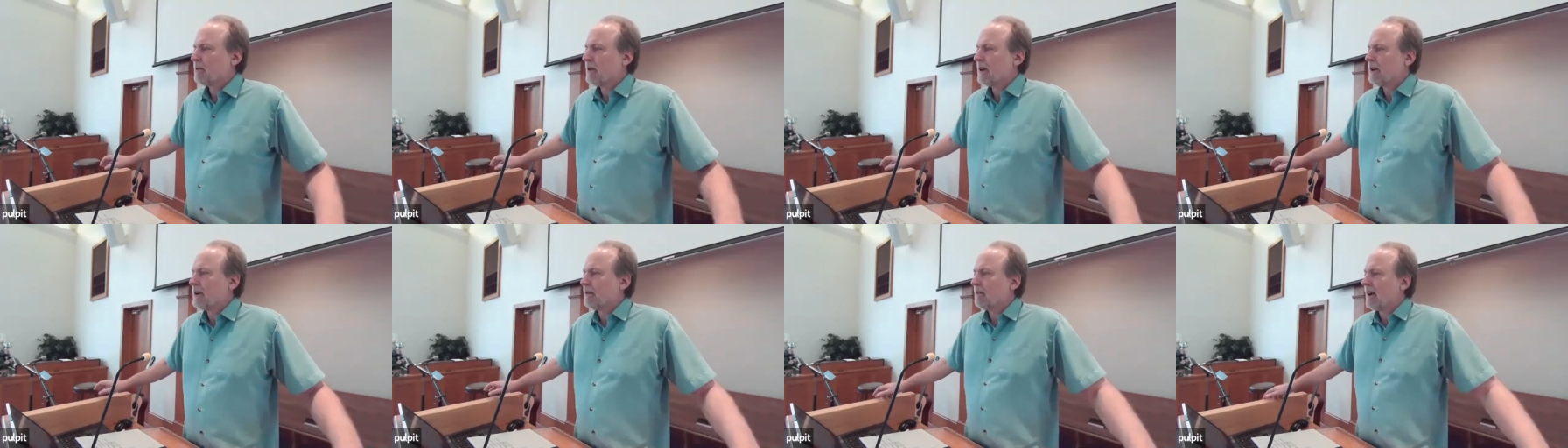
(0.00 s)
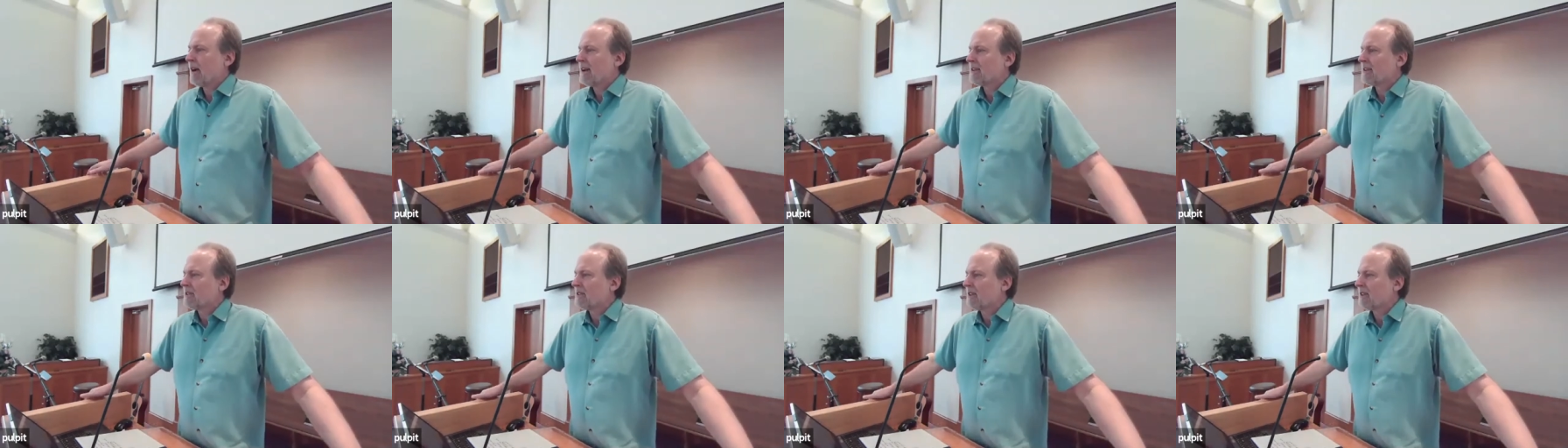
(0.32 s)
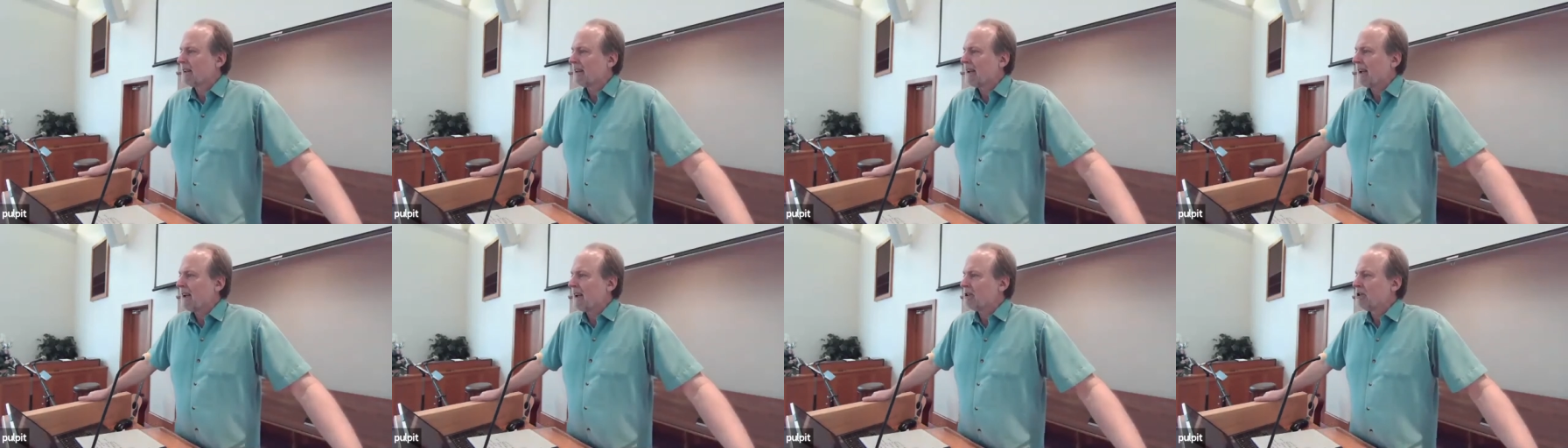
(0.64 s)
a
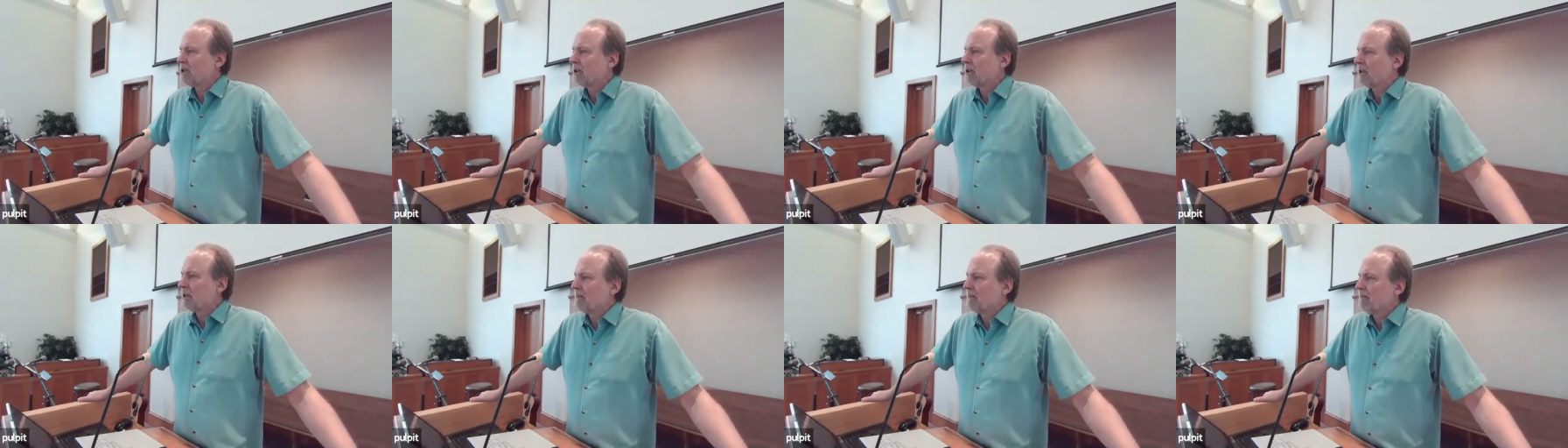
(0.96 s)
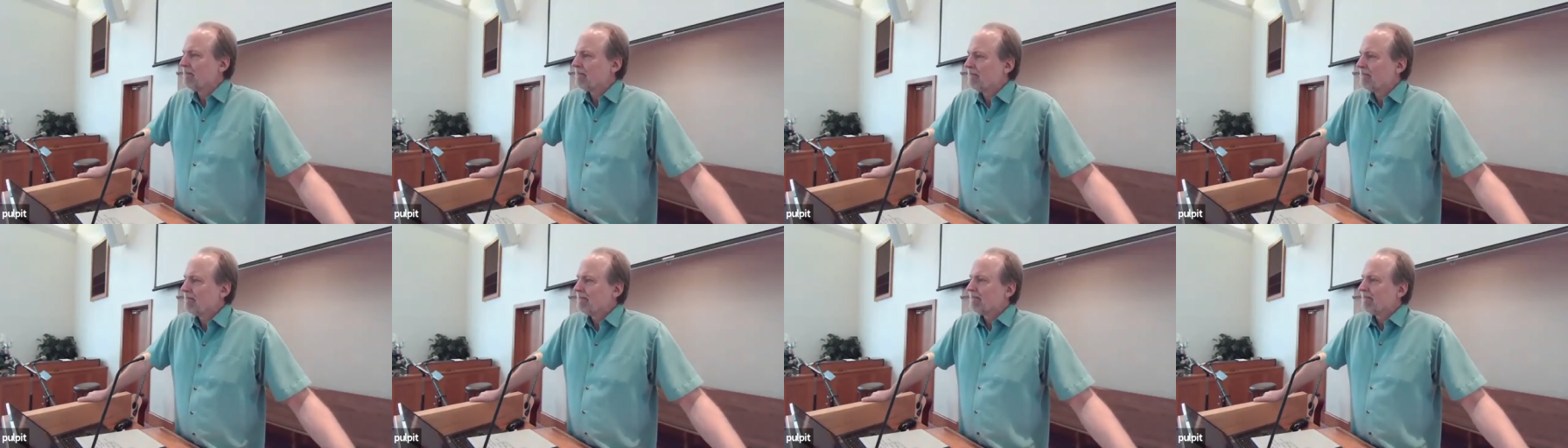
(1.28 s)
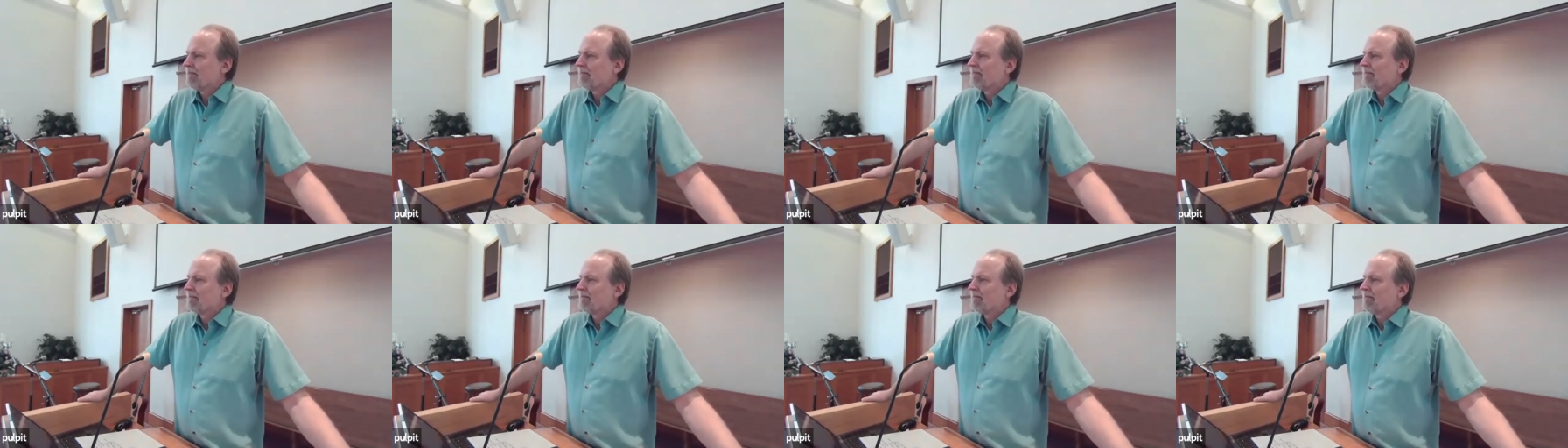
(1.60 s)
ministry of
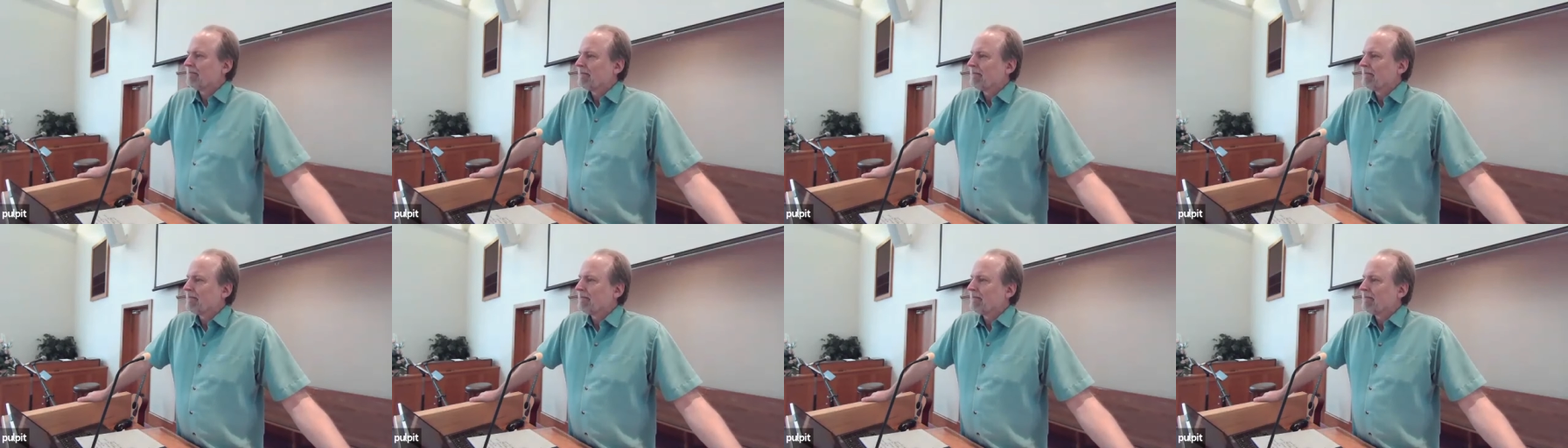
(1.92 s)
reconciliation